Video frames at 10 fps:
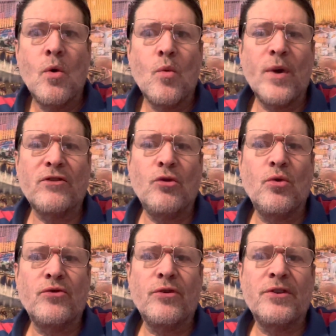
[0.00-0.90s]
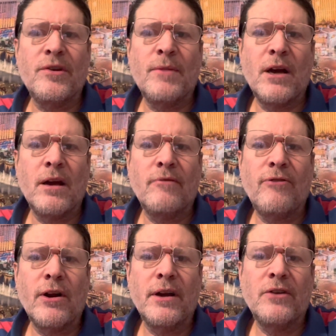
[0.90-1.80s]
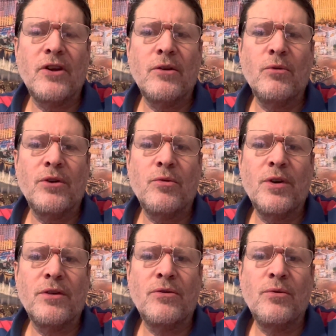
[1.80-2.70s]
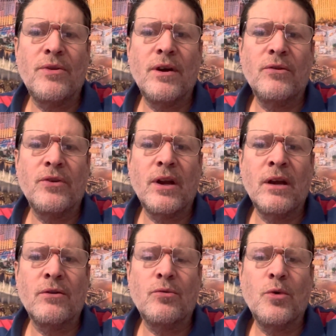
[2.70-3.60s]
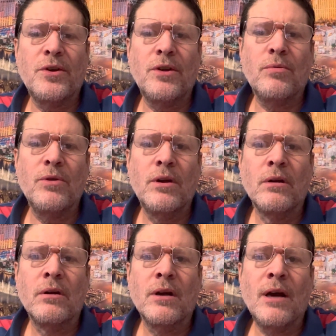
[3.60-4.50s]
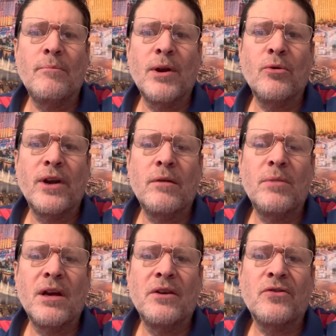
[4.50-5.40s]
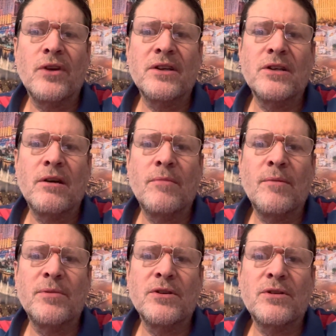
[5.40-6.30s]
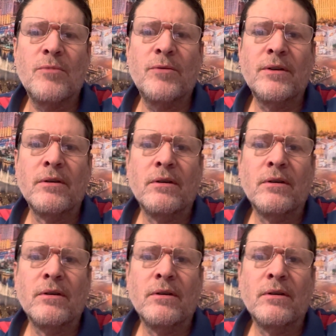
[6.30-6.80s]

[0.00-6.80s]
Rick George for the Gym Line, Friday, January 20th, 2023. Complimentary NBA selection coming up in just a moment.